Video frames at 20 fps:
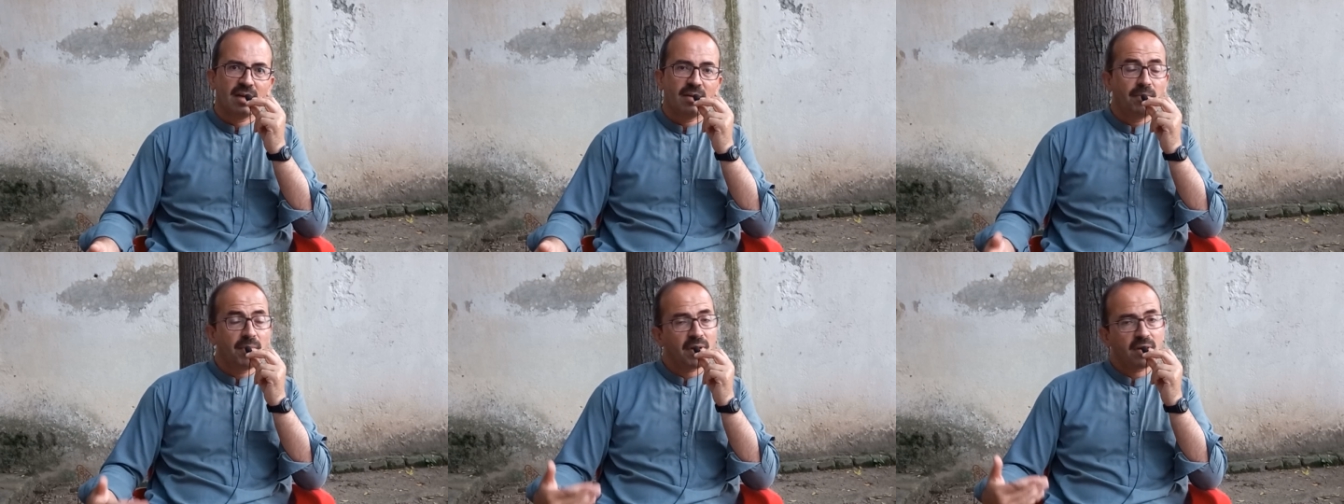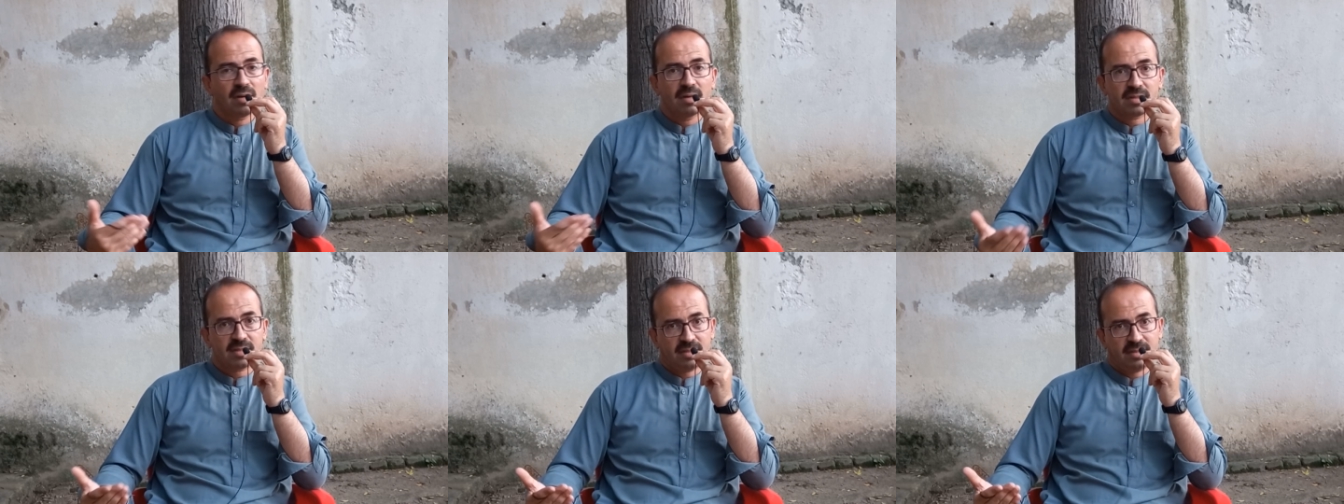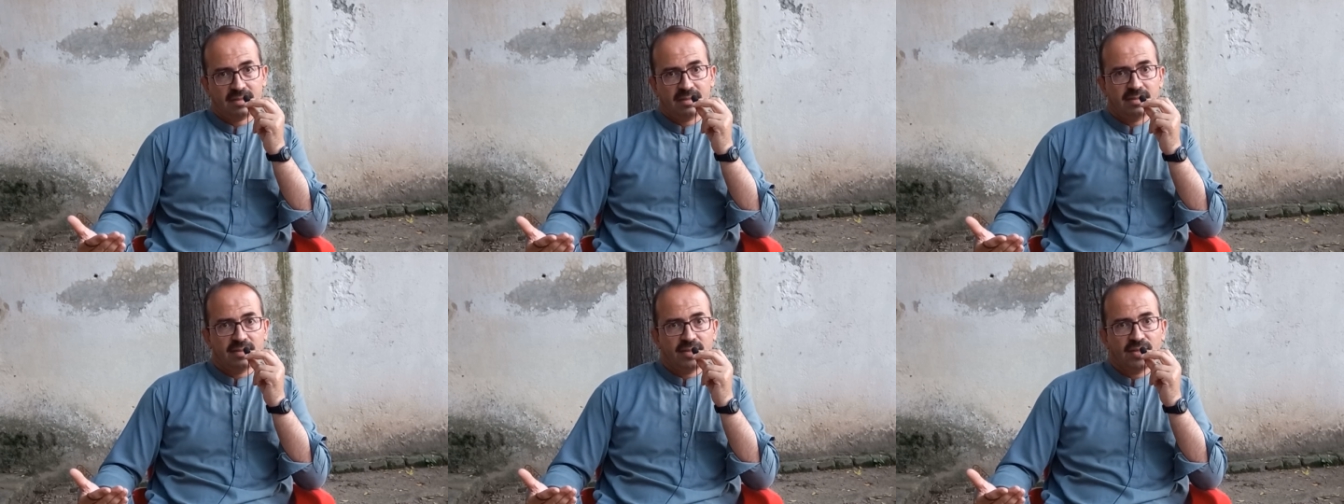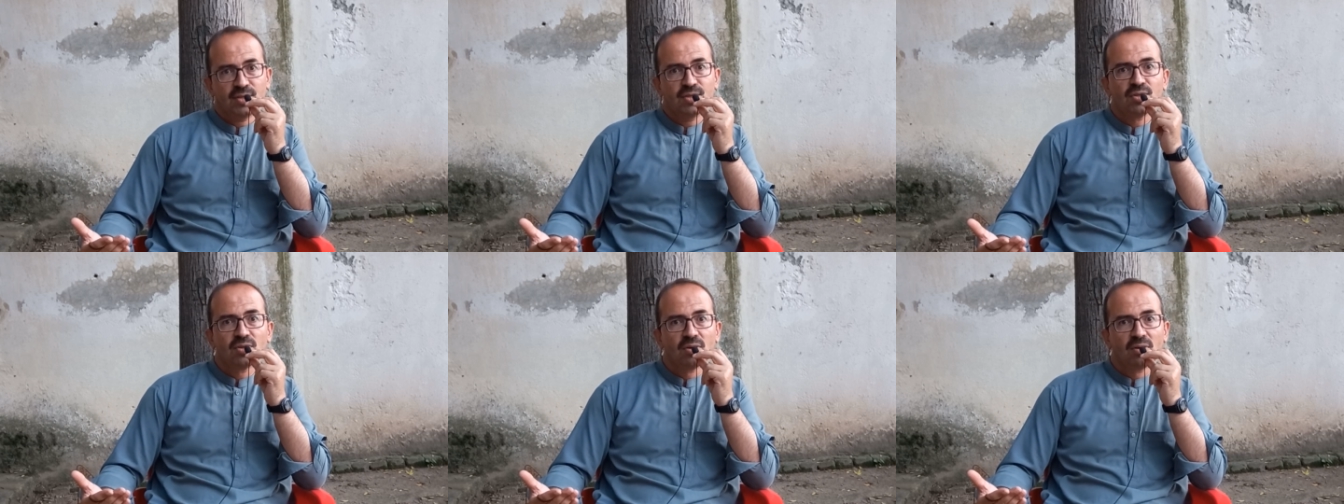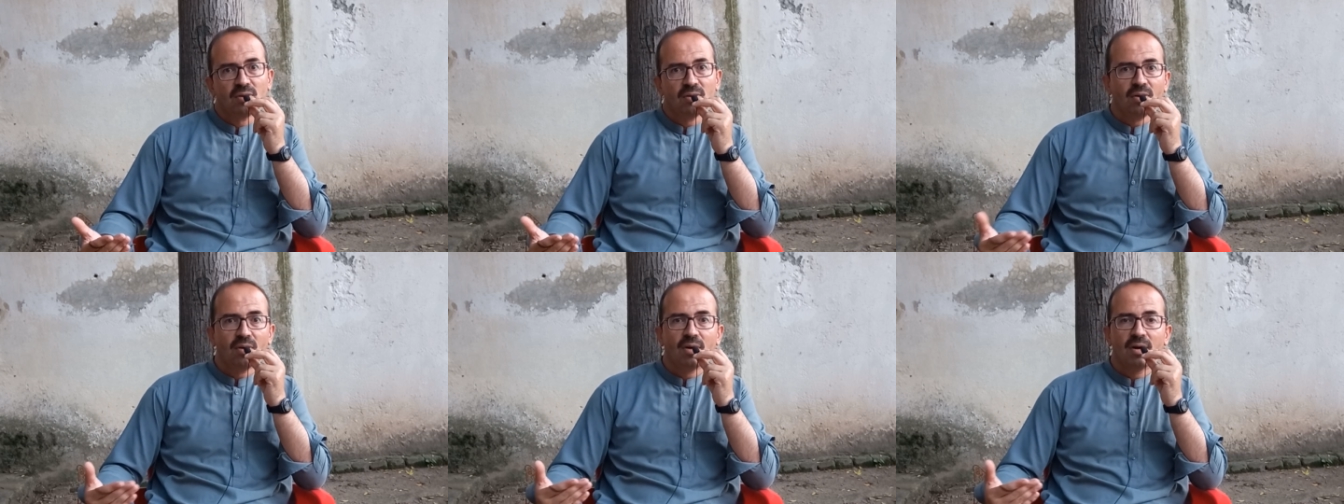because you
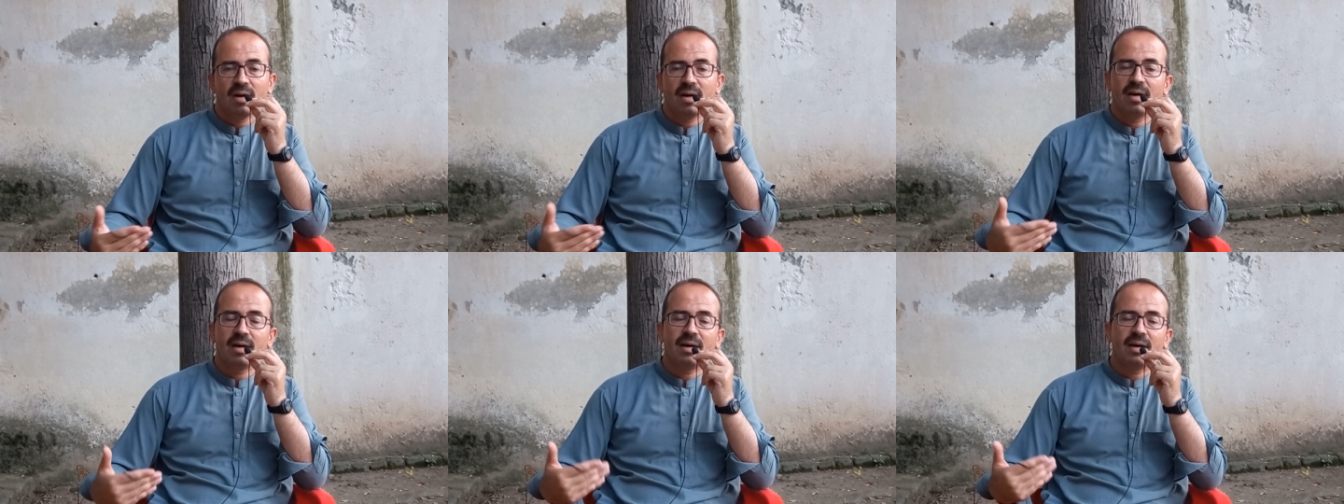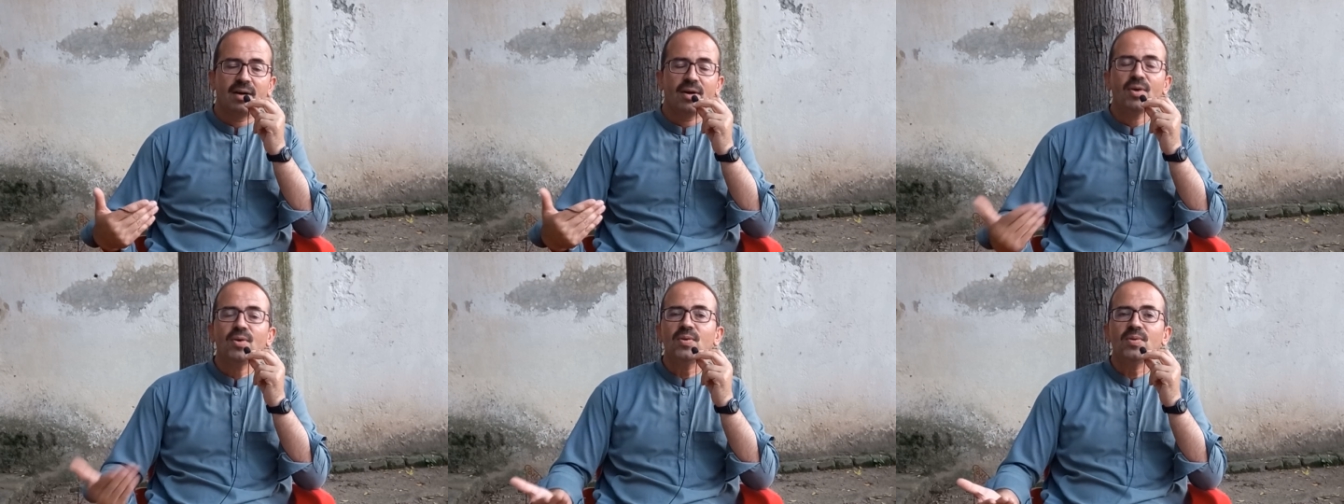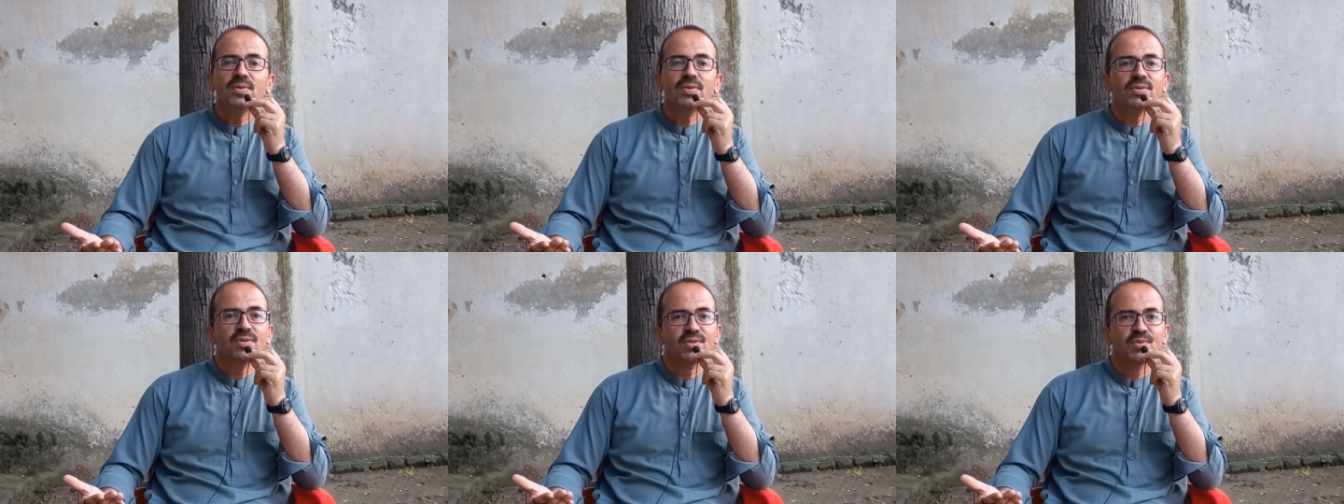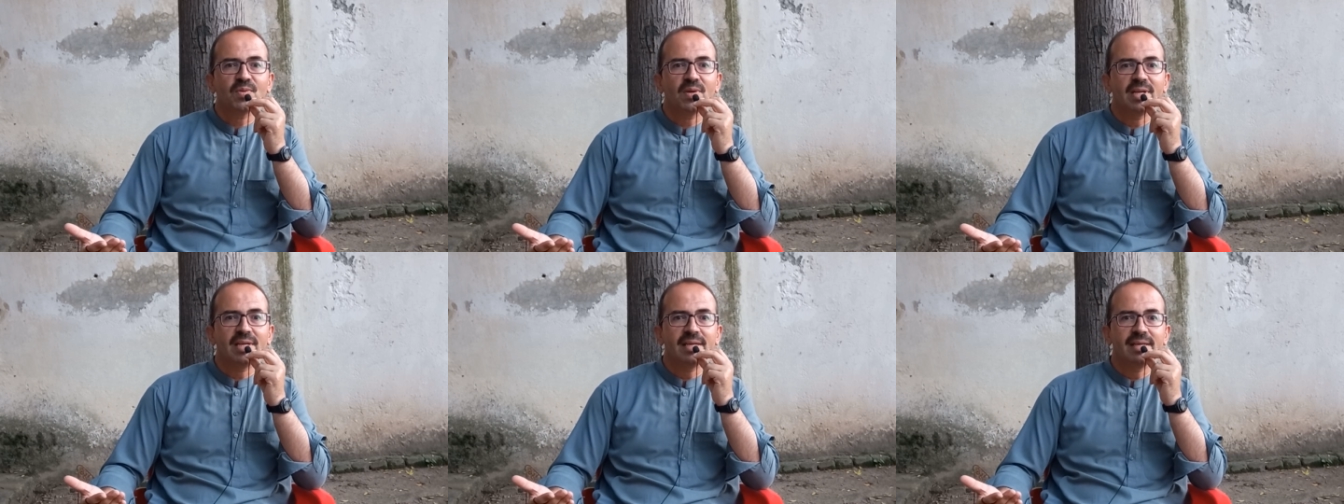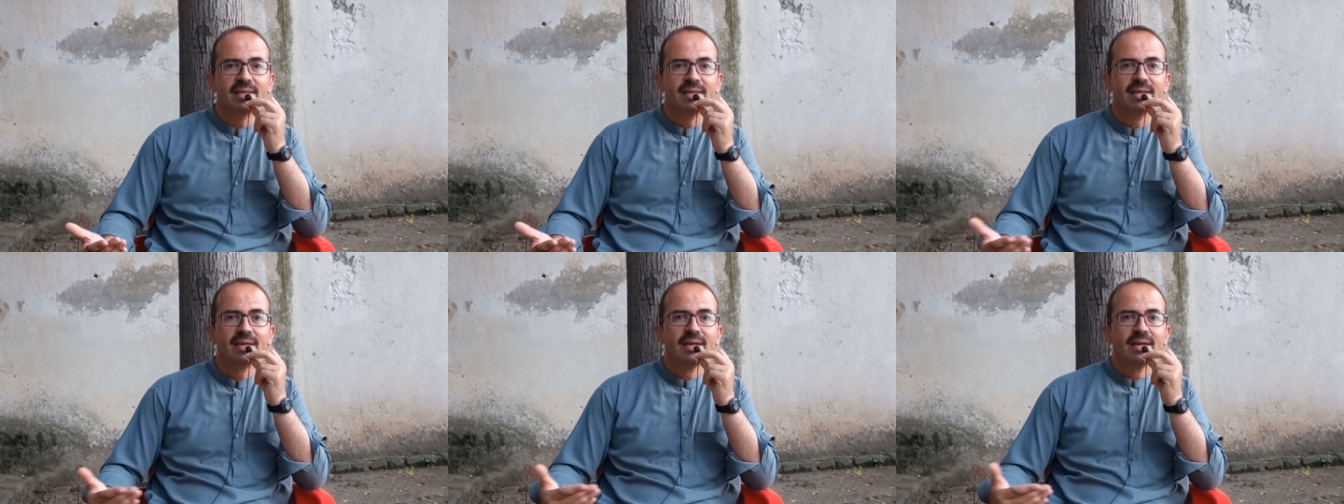know who
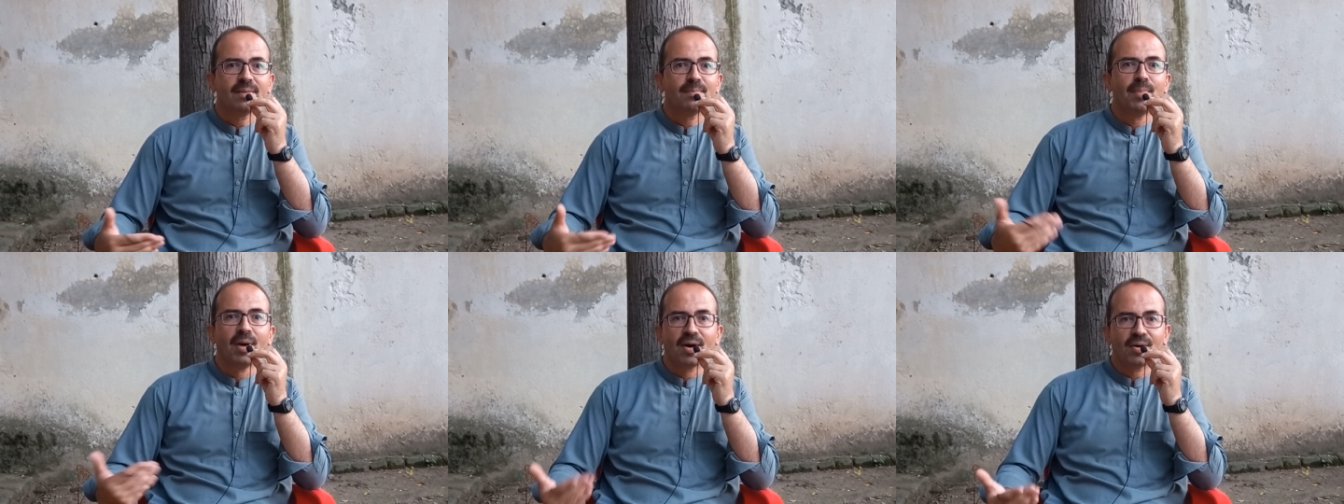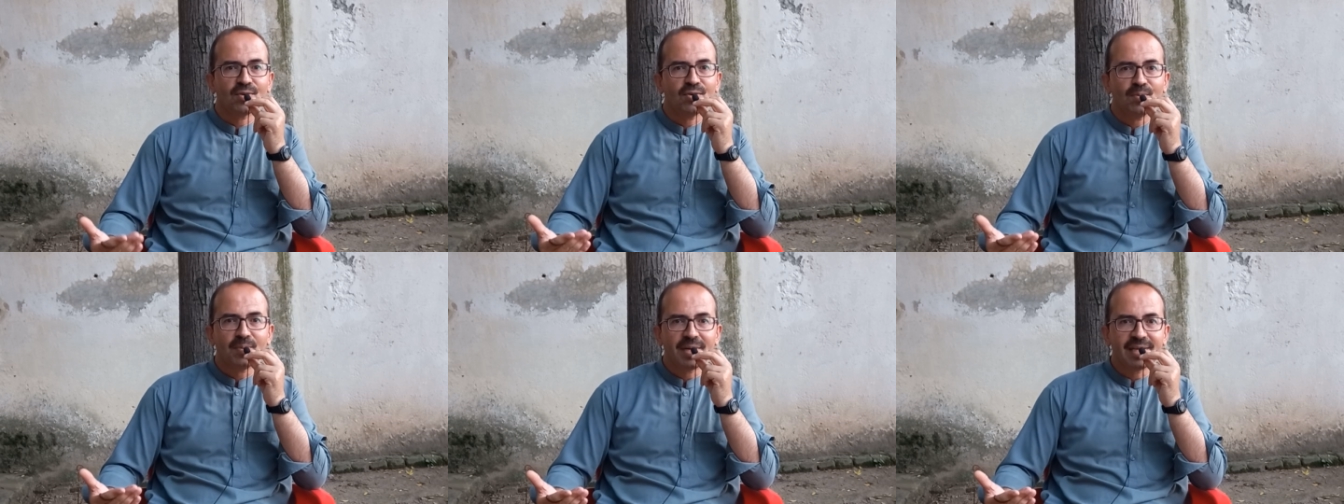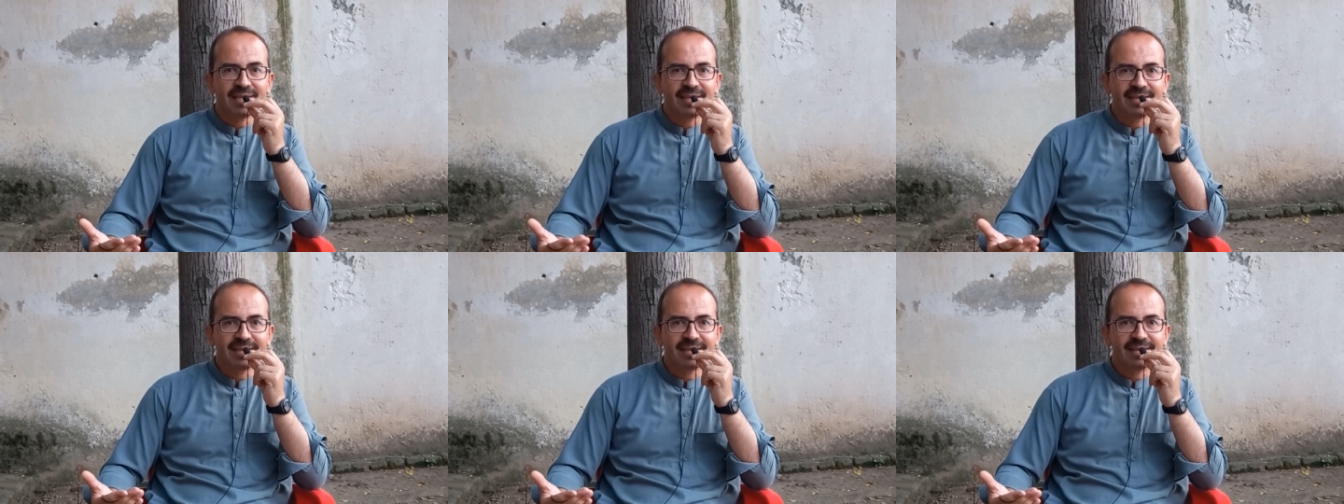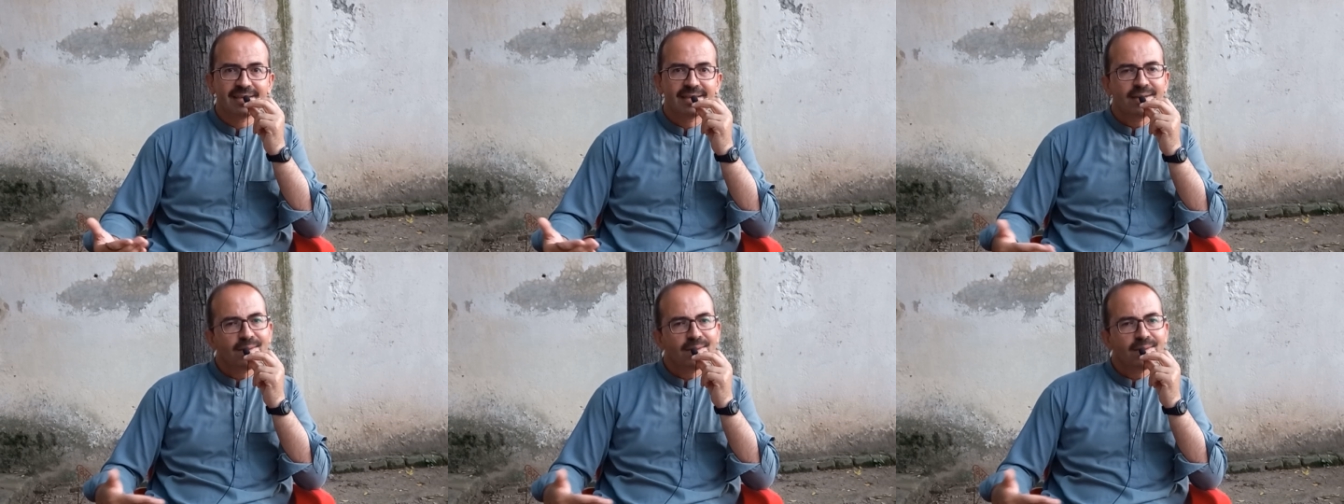usually borrow money?